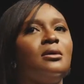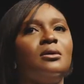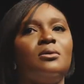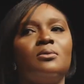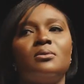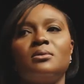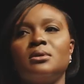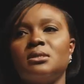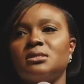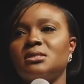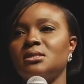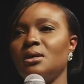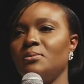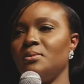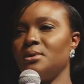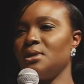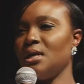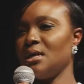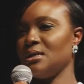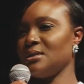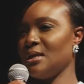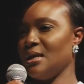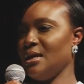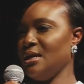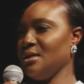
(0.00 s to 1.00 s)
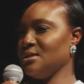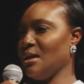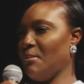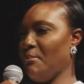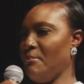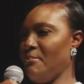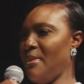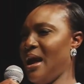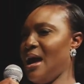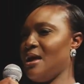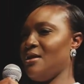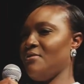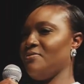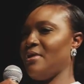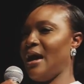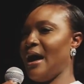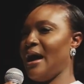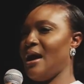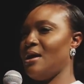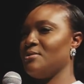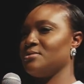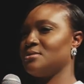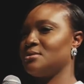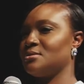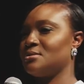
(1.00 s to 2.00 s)
Want someone else, and he's a man of the
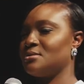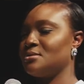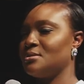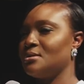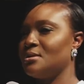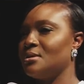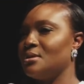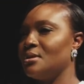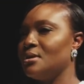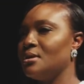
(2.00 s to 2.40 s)
house.